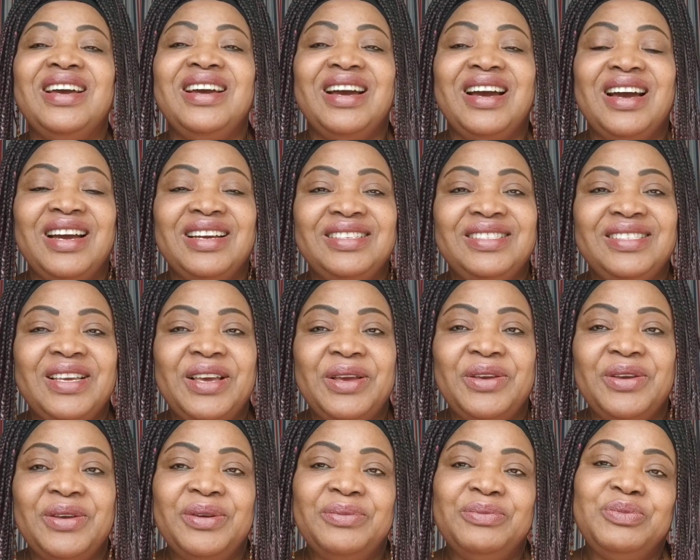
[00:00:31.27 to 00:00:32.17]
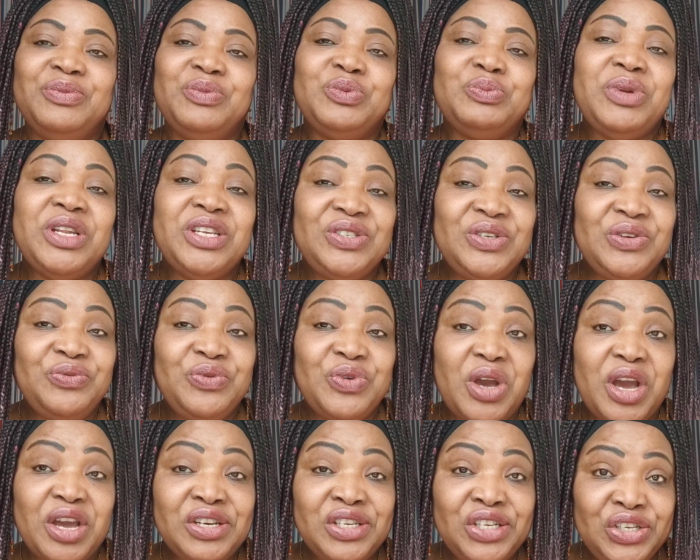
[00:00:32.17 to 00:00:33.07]
And uh, please, if
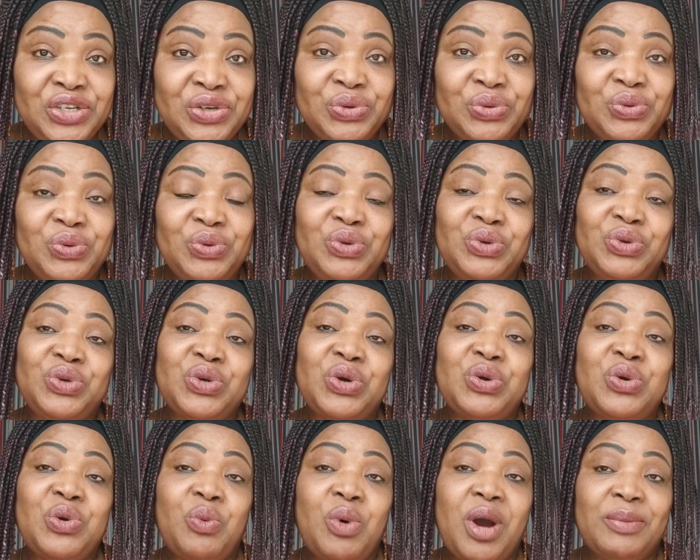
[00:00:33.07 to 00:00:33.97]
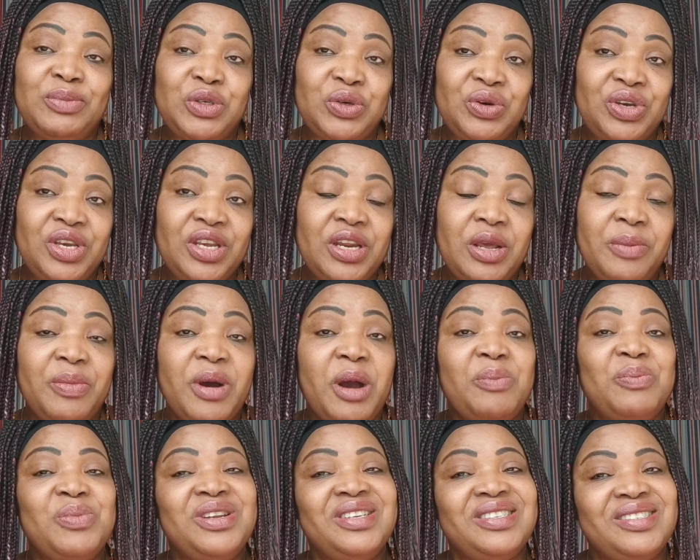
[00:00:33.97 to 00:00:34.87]
you are new, you don't know what I'm talking
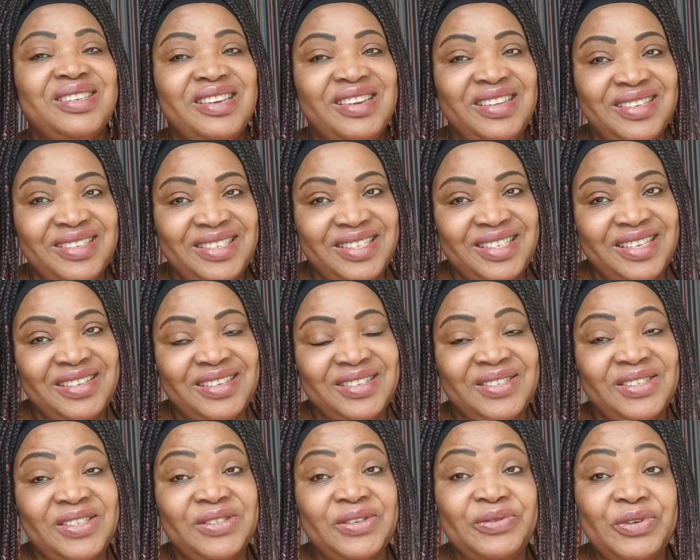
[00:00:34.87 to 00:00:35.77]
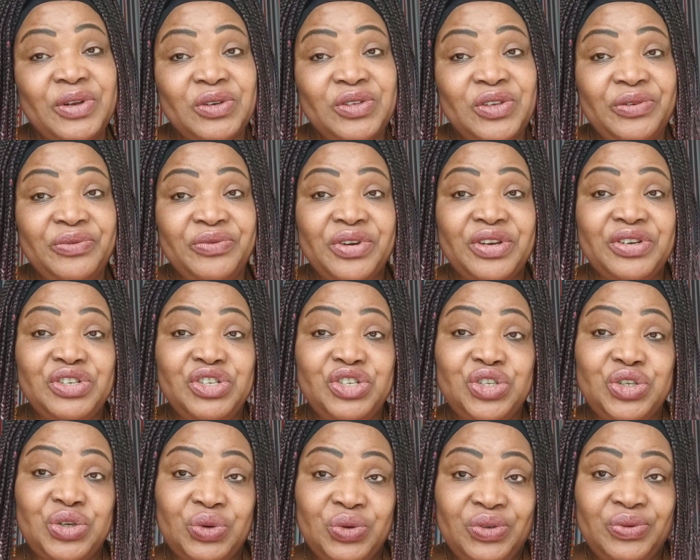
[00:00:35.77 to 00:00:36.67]
about, please listen. This is just a very
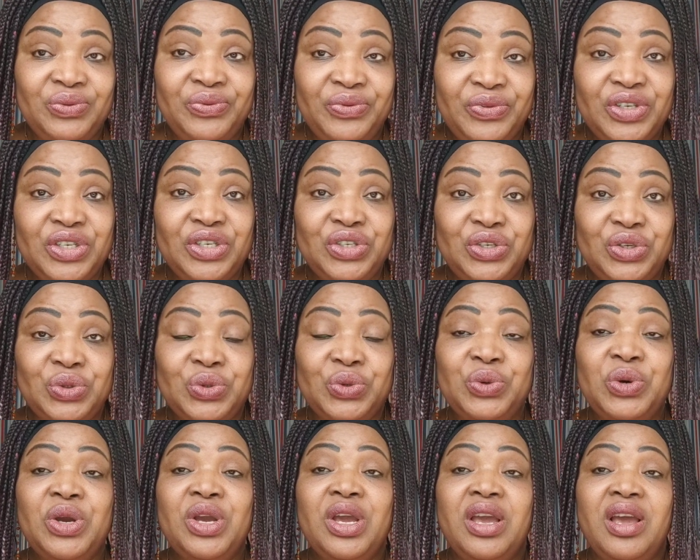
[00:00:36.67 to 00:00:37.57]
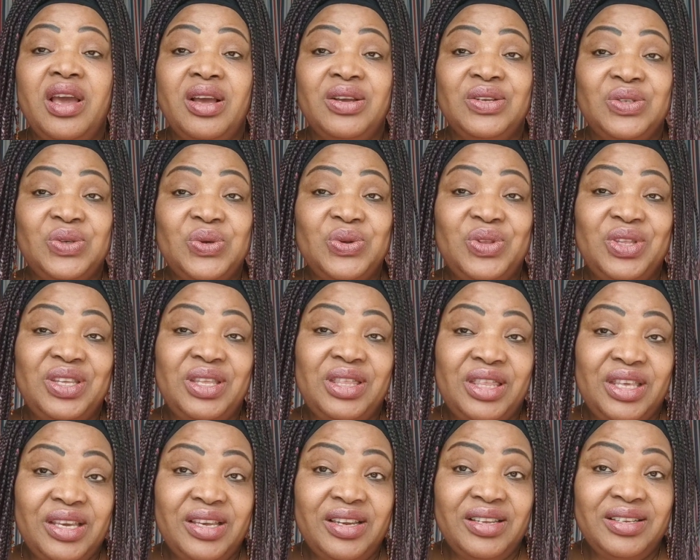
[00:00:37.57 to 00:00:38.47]
short video. So the
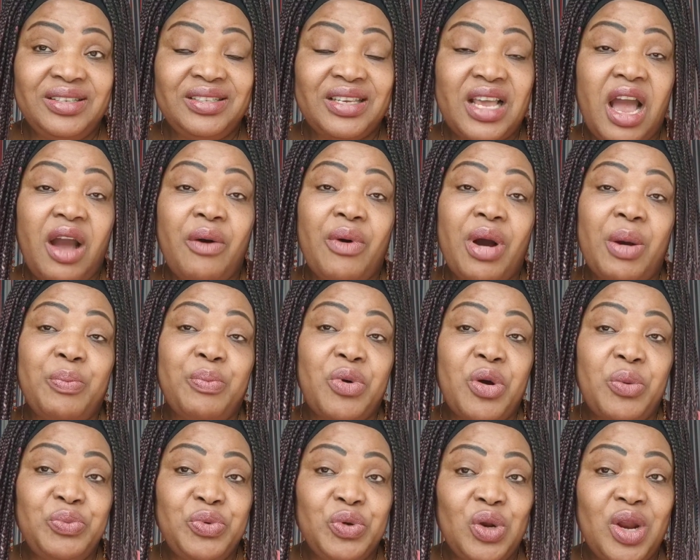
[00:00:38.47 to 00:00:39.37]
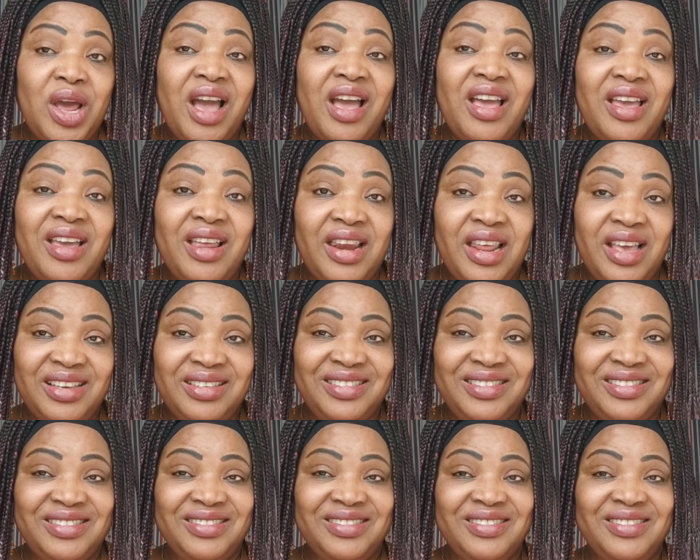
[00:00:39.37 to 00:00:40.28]
thing is, our popular L
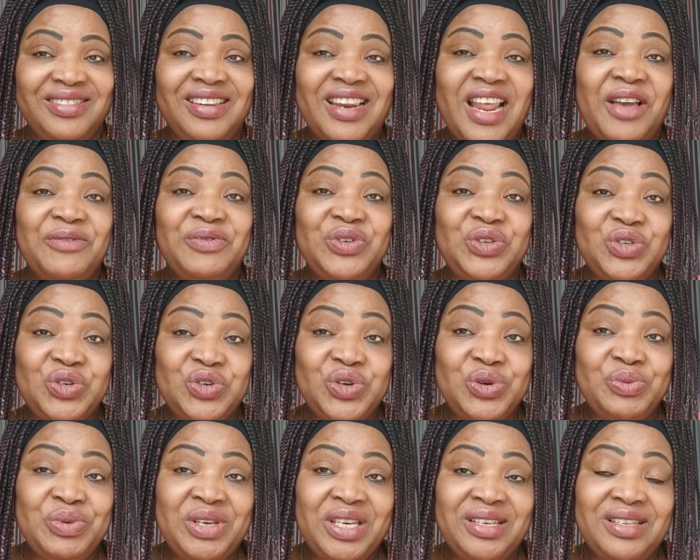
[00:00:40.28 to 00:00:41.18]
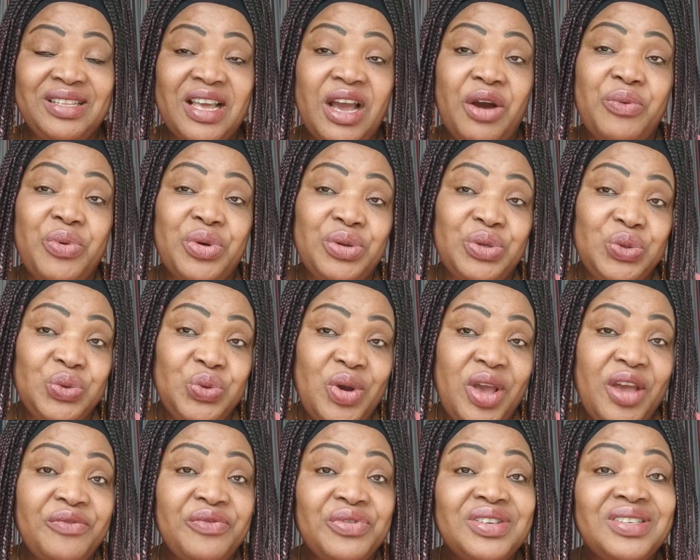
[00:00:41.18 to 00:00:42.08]
S live streaming that we do
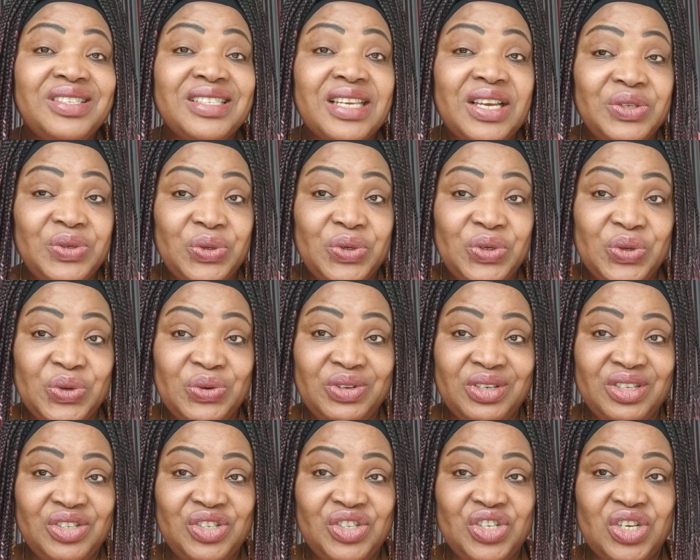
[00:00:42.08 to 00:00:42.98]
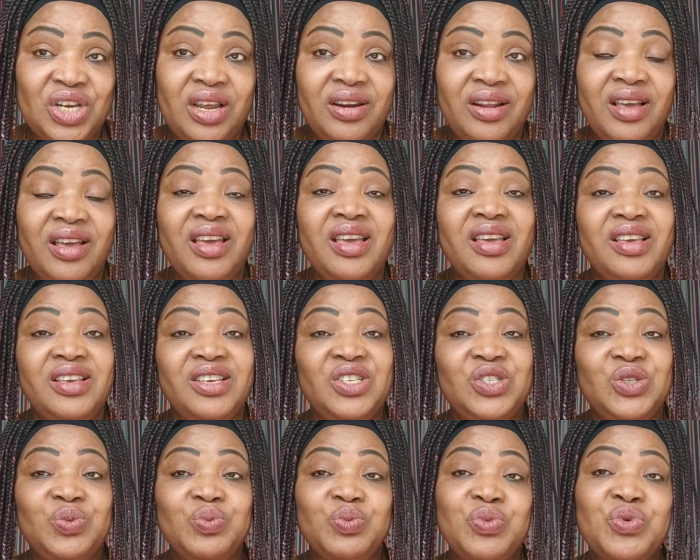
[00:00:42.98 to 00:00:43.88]
every Saturday on this channel
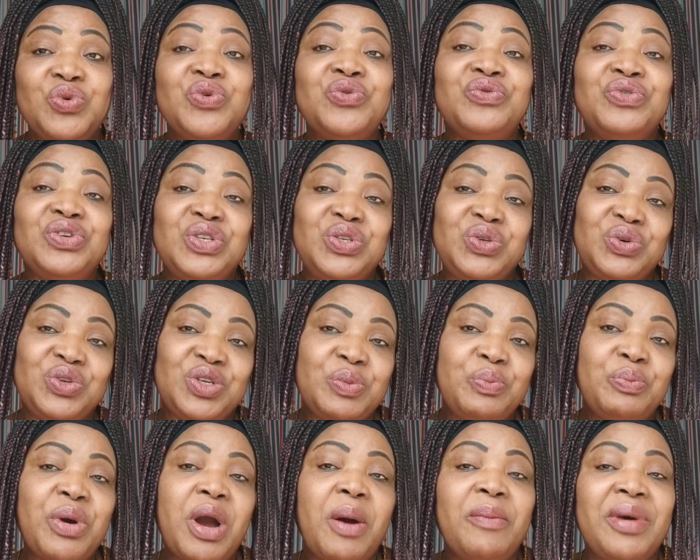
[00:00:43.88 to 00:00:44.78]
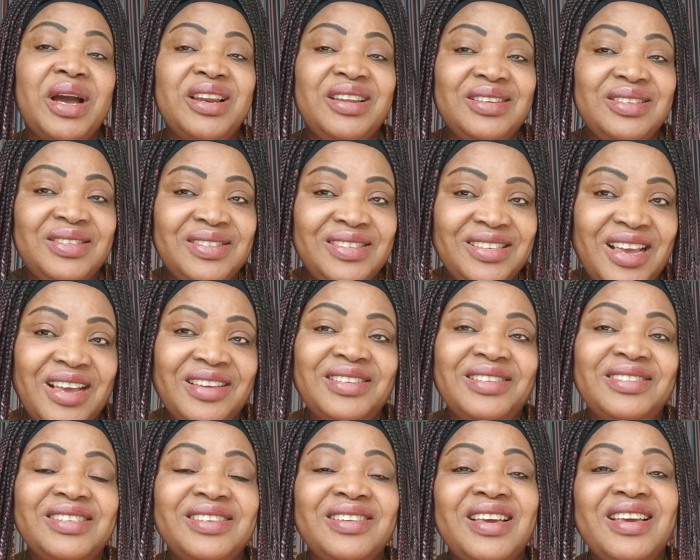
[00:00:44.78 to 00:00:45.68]
is moving to the permanent
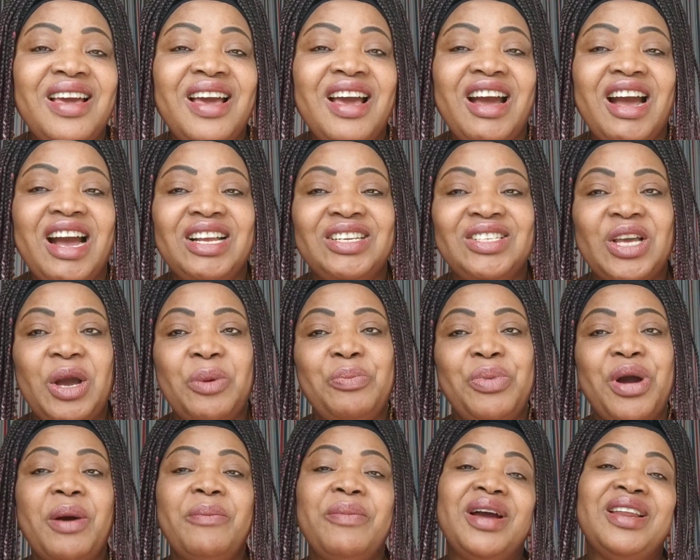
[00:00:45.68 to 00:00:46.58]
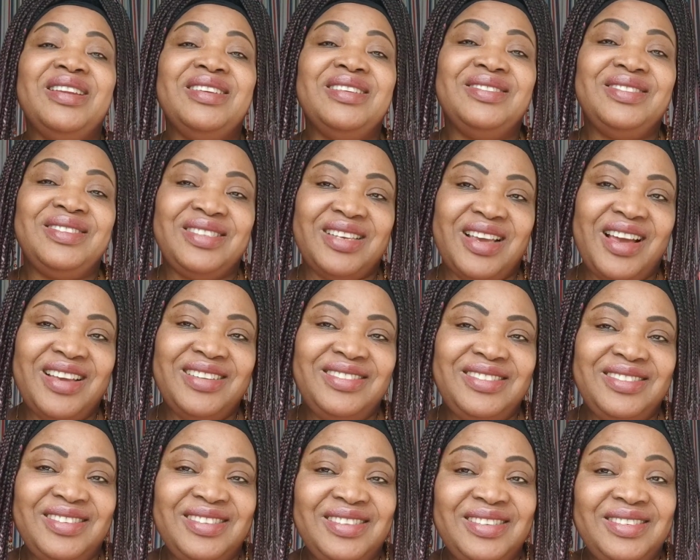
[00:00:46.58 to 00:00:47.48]
site, and that permanent
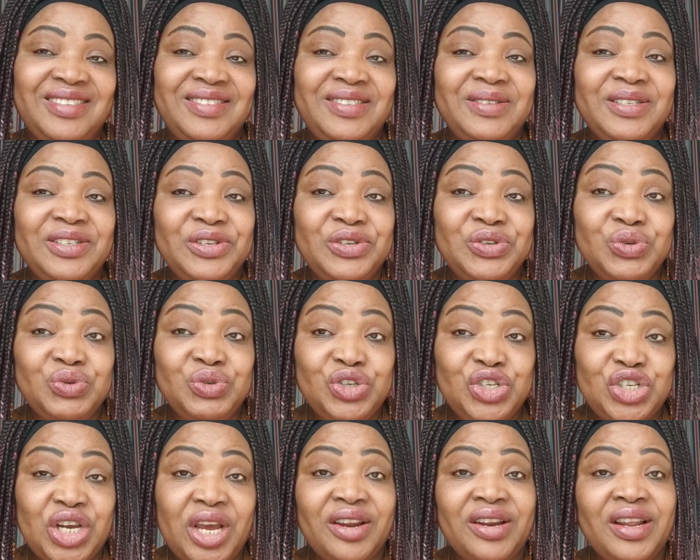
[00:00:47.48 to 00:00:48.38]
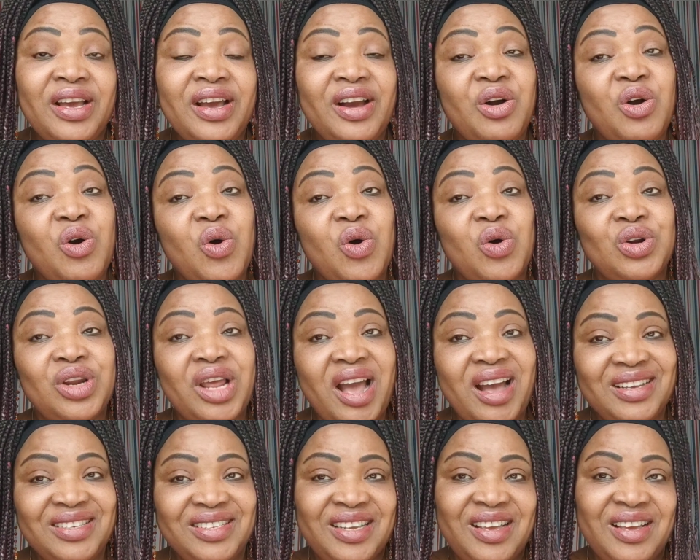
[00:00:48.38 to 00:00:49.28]
site is the new channel called
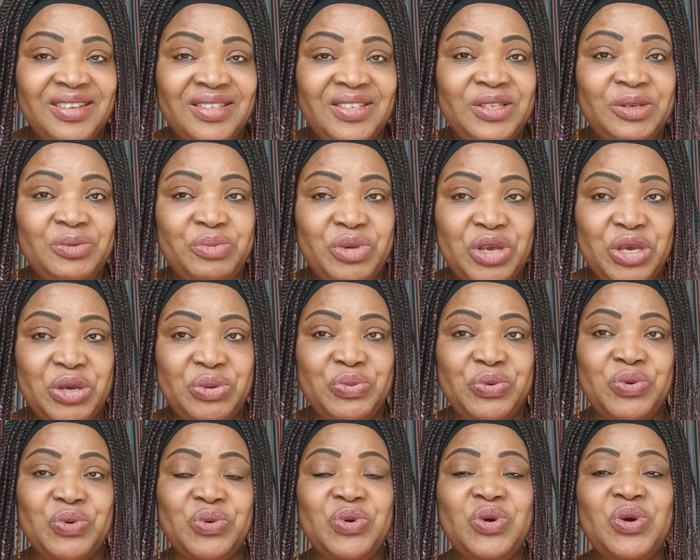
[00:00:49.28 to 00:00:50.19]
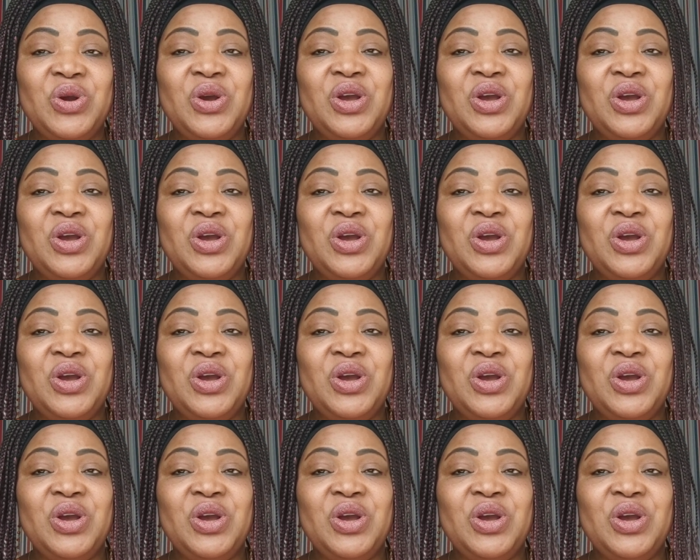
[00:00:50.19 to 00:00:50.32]
Ask Auntie Mabel.